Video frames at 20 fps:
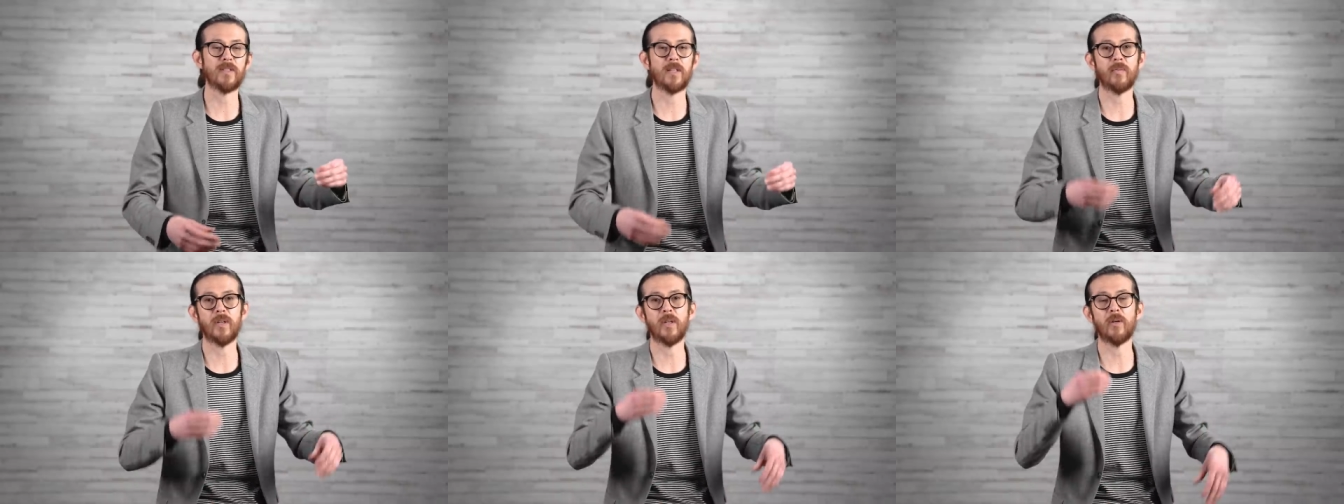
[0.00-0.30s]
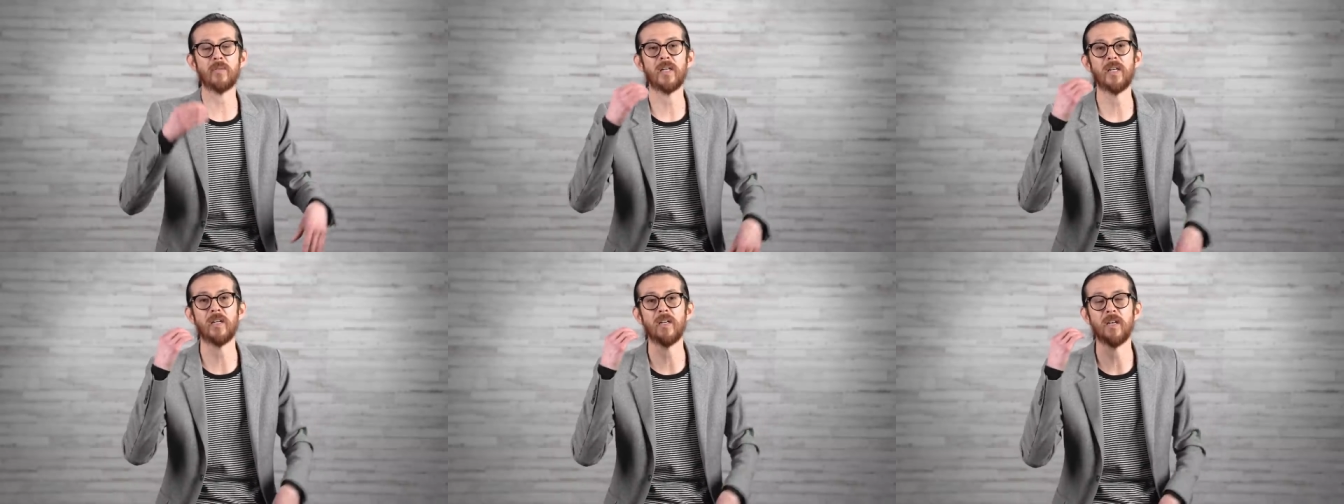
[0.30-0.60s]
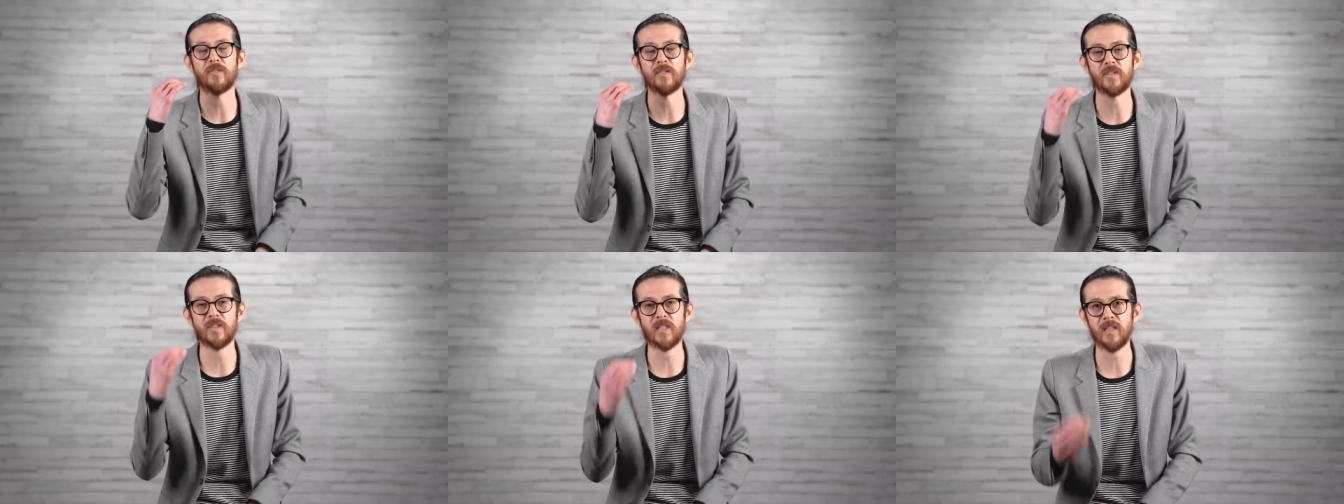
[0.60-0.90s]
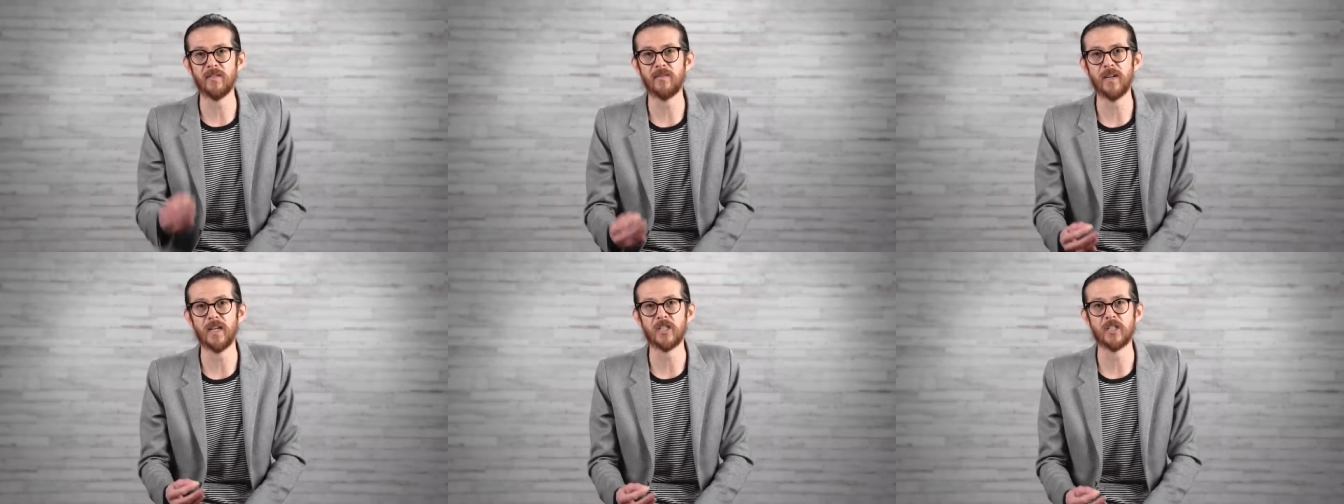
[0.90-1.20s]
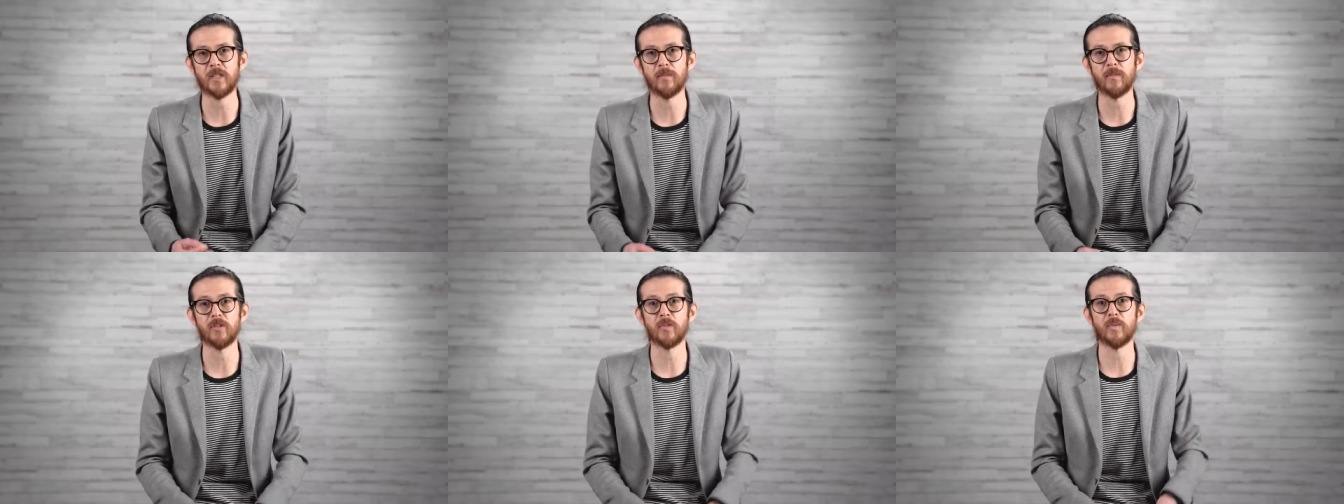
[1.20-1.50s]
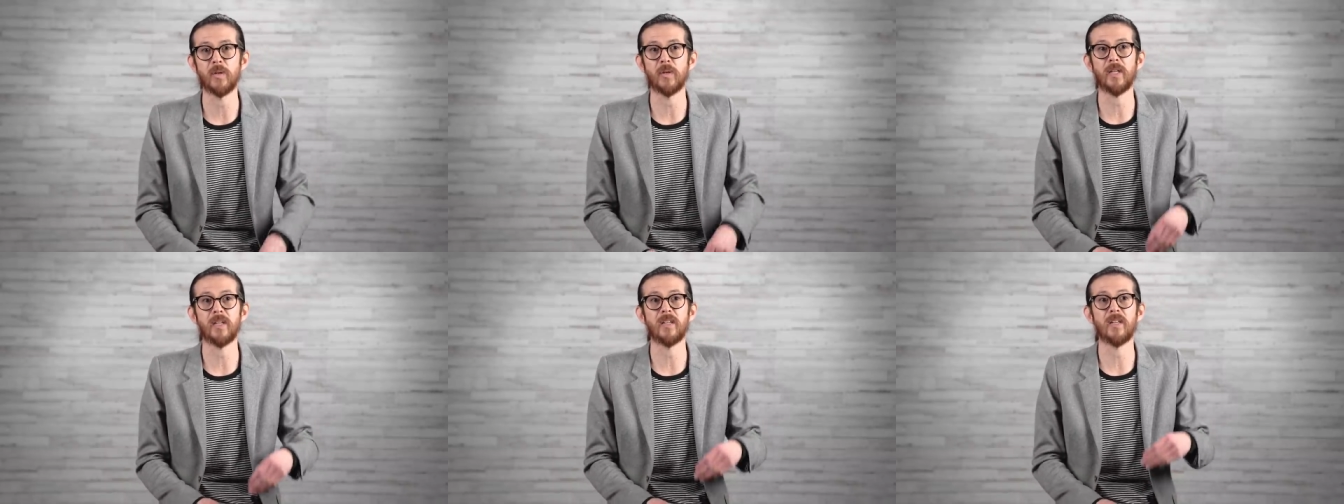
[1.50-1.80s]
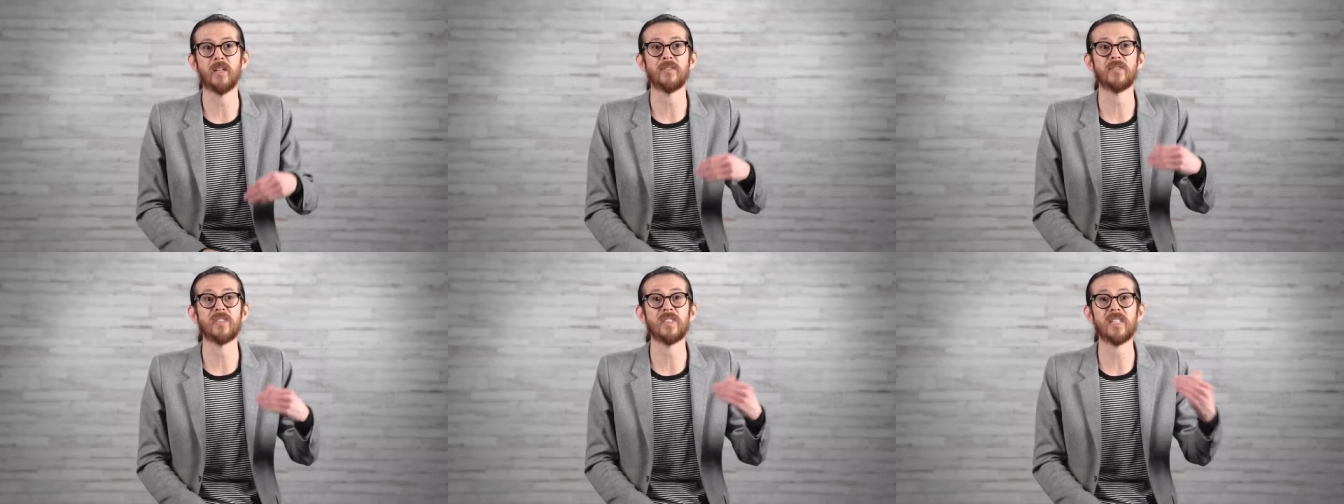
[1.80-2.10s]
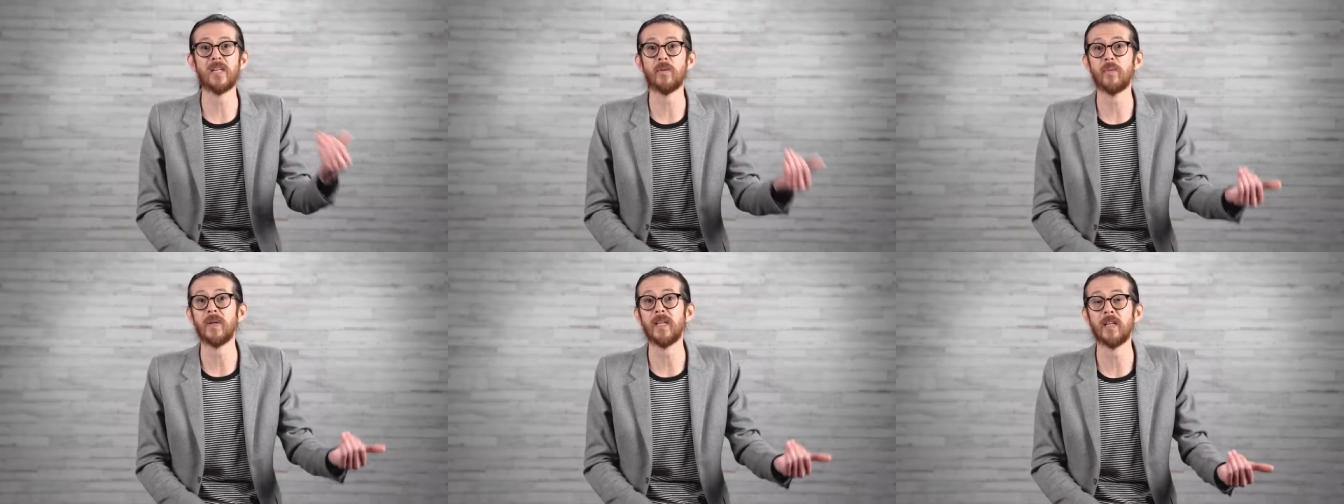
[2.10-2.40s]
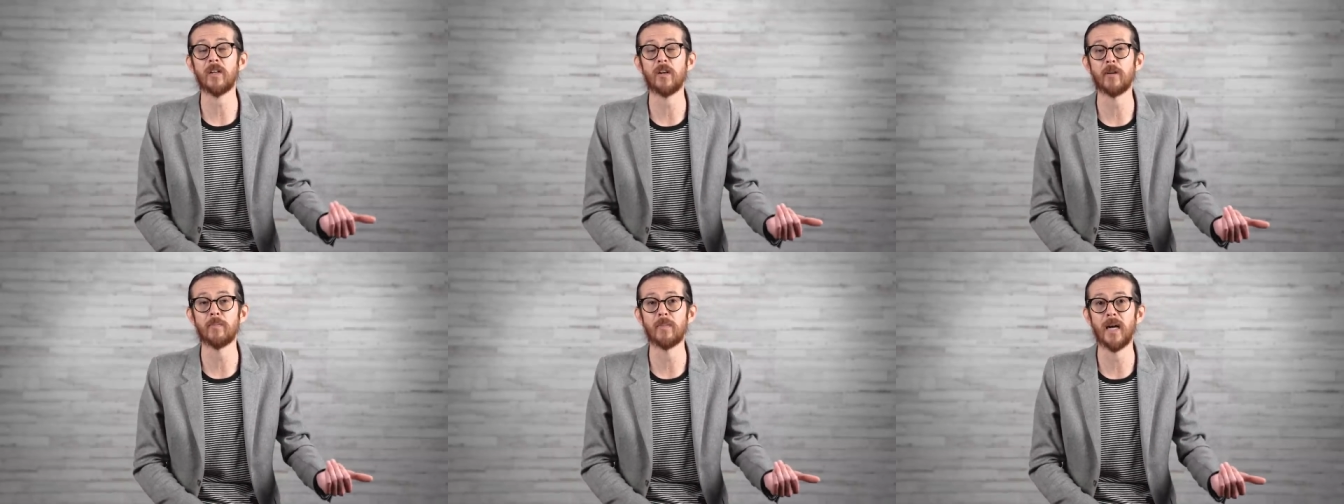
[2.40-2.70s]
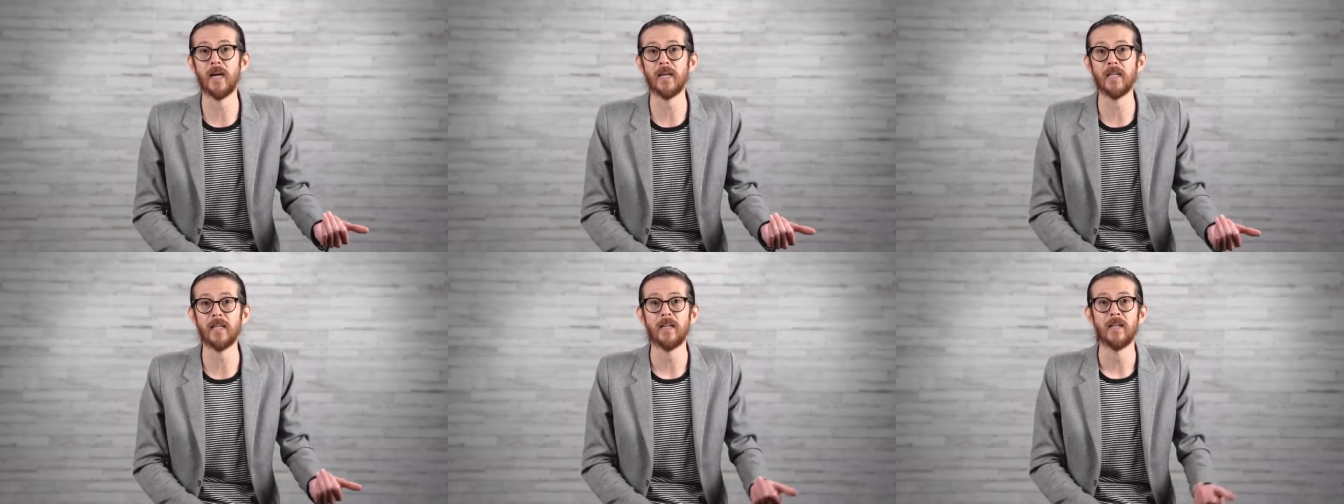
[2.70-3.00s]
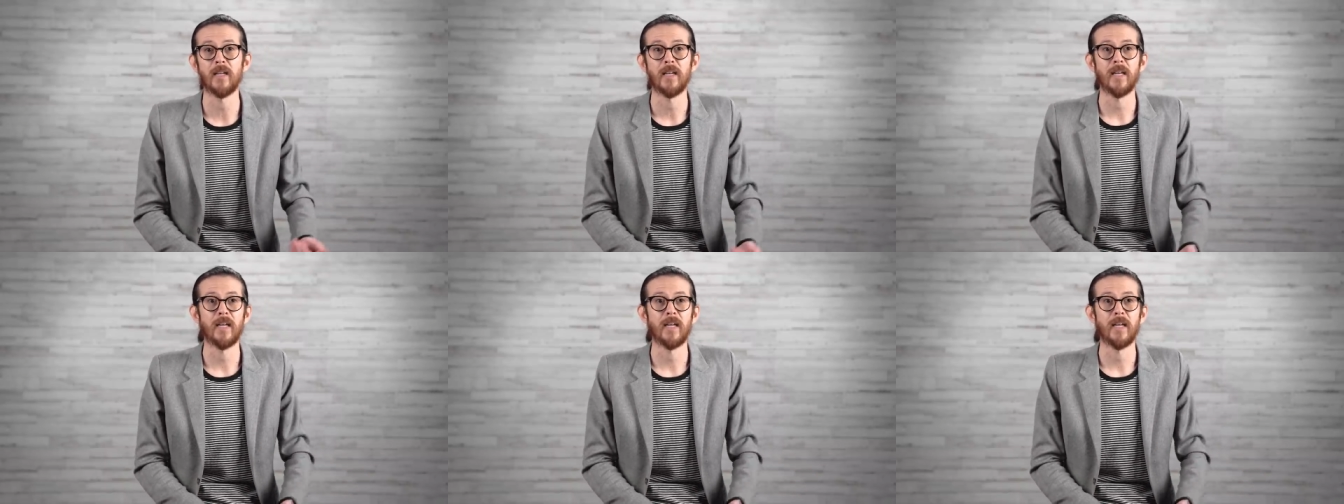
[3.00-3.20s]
that we don't get enough sea vegetables, we don't get enough seaweed in our body,